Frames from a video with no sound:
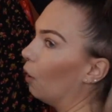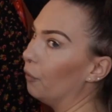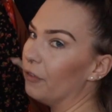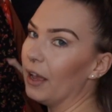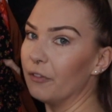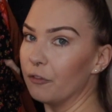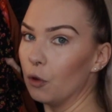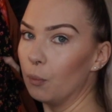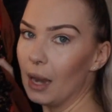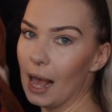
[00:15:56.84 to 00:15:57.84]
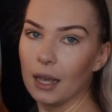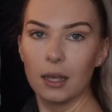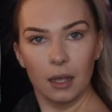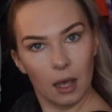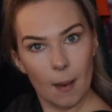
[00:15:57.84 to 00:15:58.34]
Old Faithful
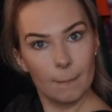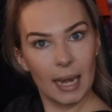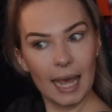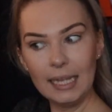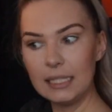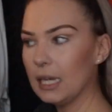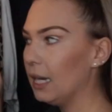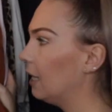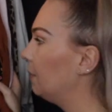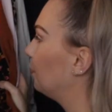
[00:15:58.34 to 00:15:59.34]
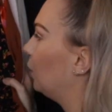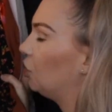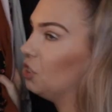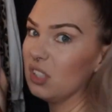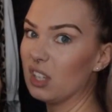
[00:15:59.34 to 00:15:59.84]
black blazer,
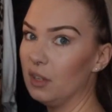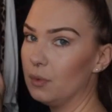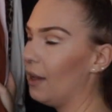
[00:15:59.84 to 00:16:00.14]
which just goes with